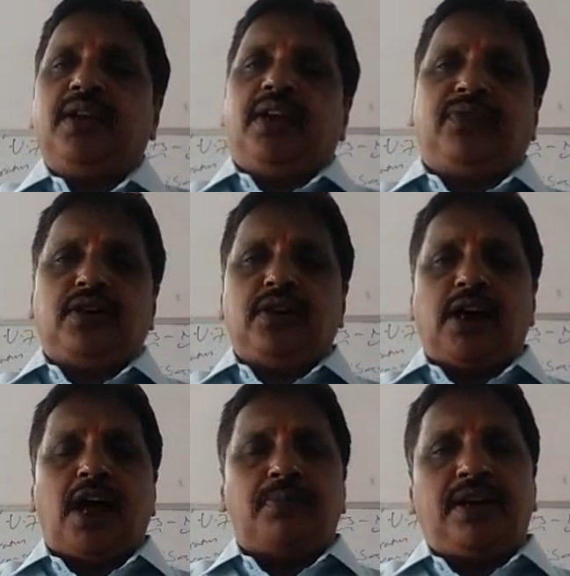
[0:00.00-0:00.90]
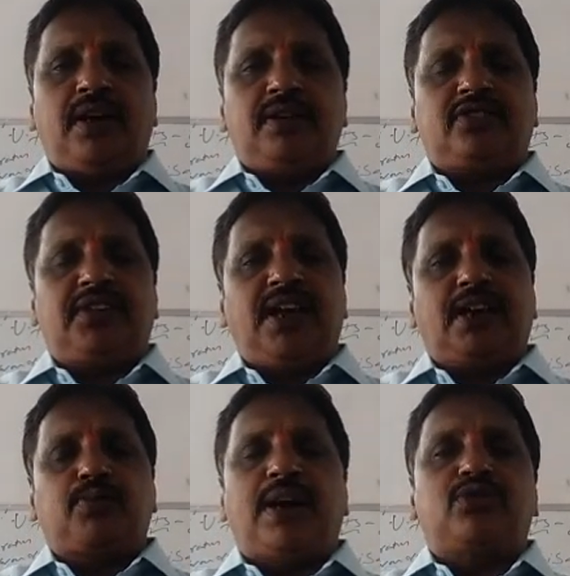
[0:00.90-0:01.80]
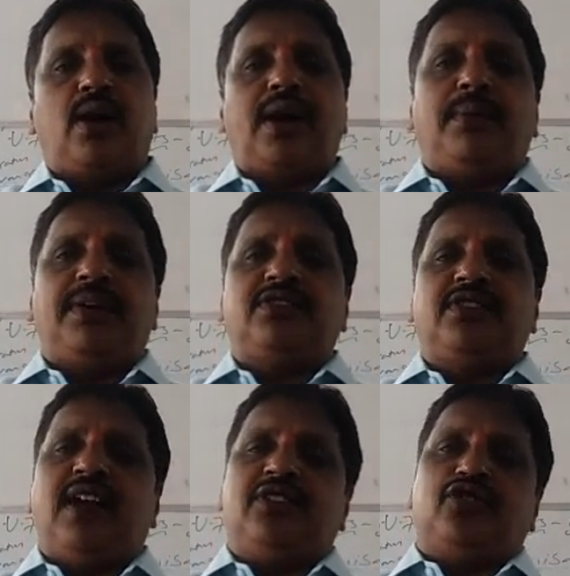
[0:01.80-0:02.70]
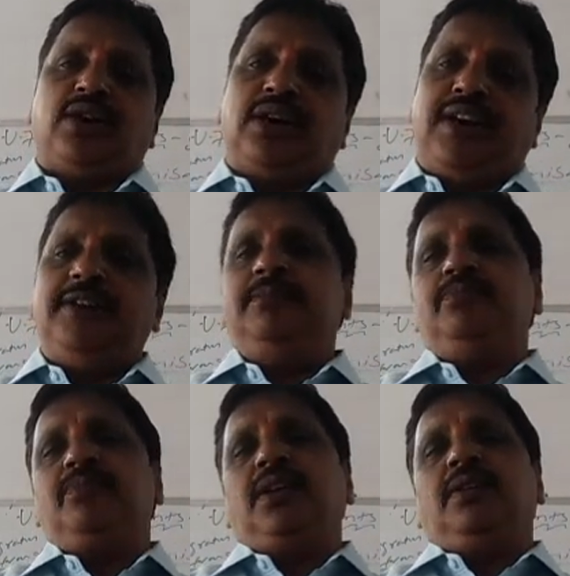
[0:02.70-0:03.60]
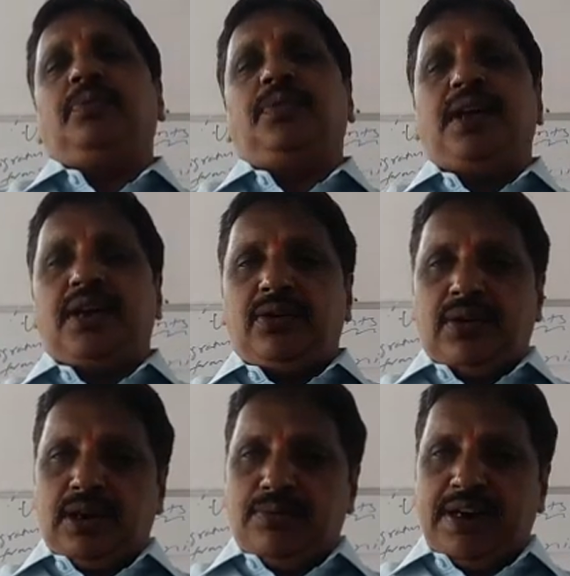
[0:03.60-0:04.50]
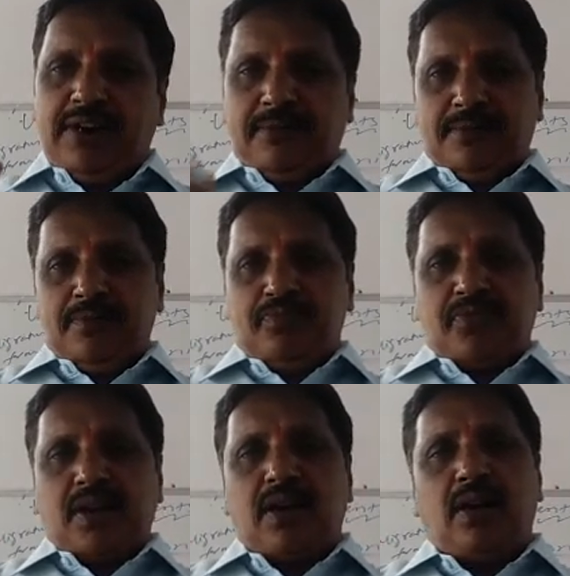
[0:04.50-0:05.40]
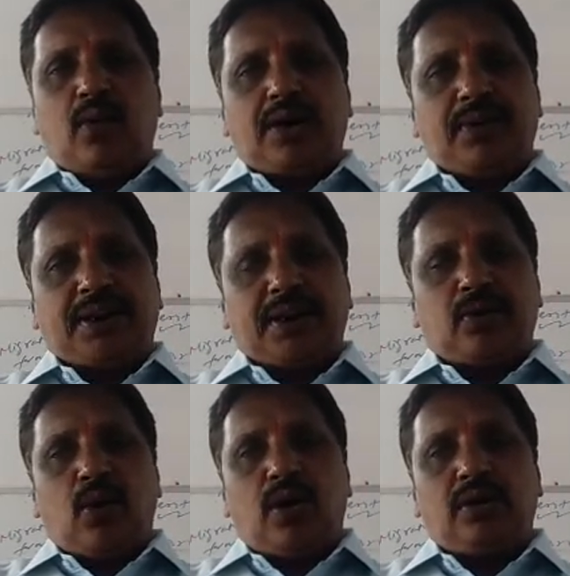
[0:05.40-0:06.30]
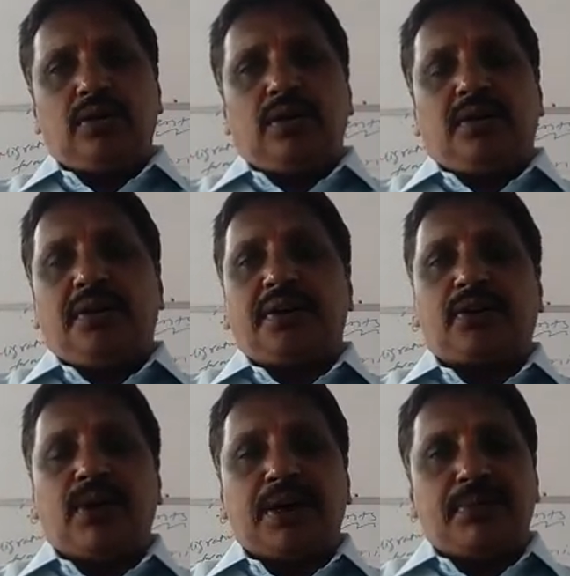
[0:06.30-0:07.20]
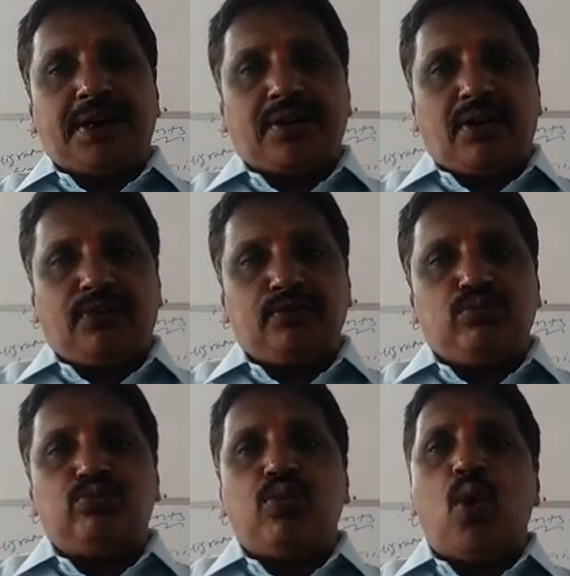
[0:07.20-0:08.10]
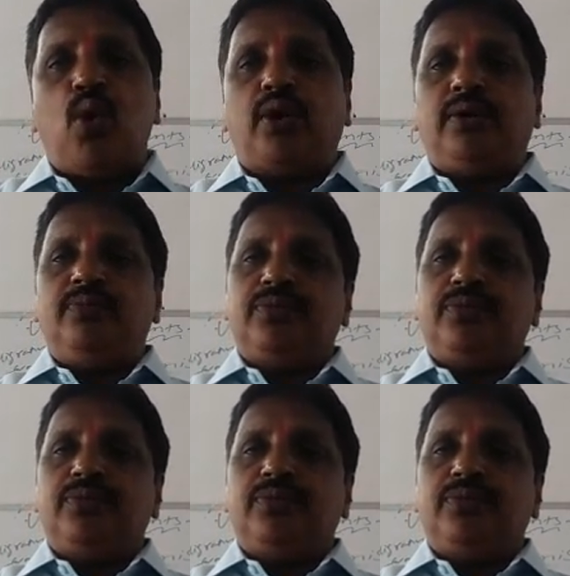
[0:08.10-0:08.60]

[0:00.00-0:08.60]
if urban city expands, what happens naturally? There will be what we can call requirement of more